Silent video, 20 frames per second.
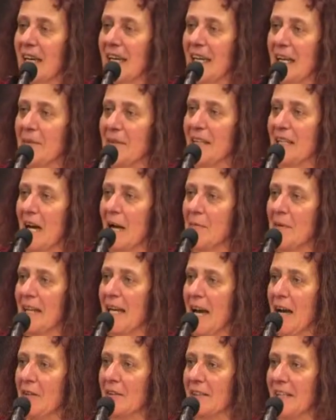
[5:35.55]
And I'll be
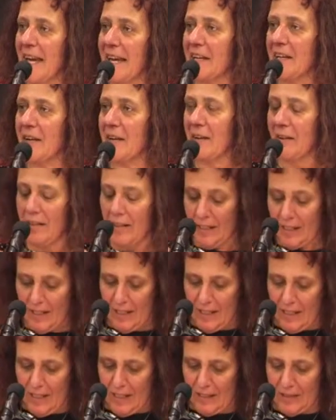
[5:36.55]
coming out
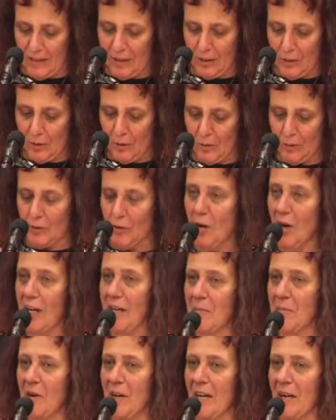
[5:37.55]
later to
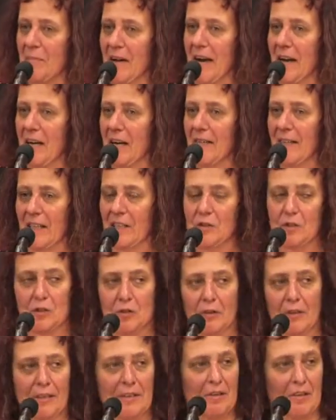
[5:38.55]
talk more about our
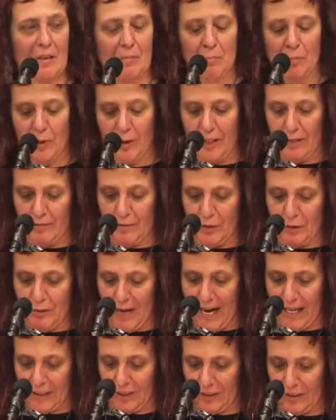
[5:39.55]
extraordinary board of
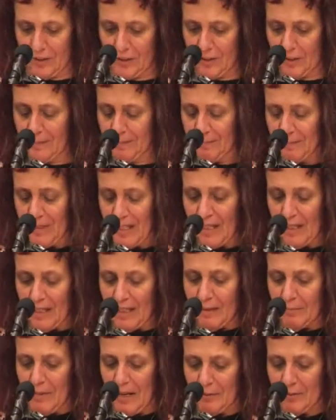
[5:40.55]
directors.
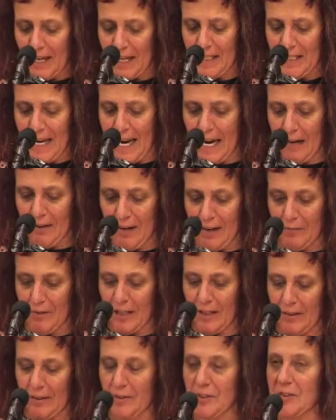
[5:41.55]
But right now,
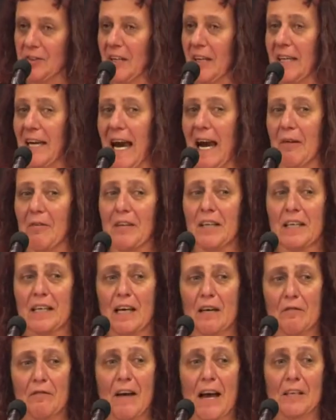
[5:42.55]
I want to start out with a
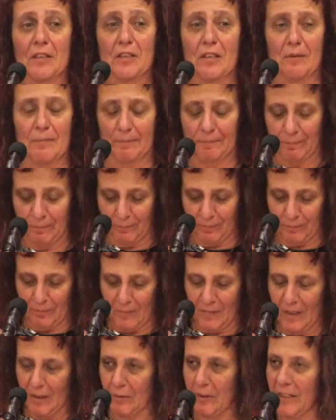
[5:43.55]
confession.
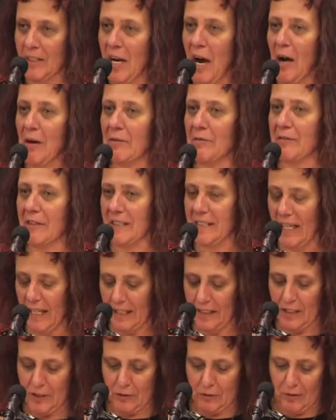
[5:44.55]
We're known for
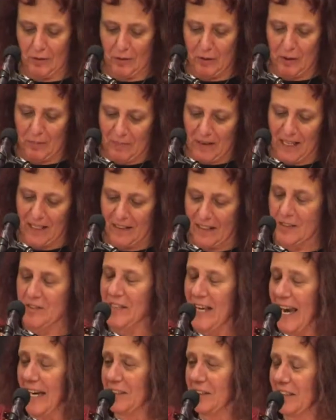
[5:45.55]
telling the truth, but
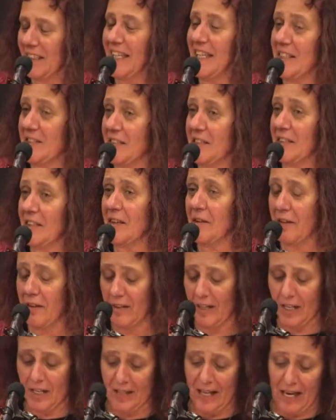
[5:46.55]
this actually isn't our
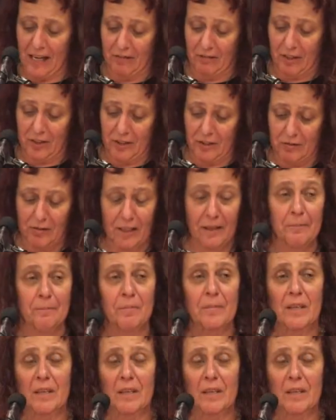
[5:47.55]
30th anniversary.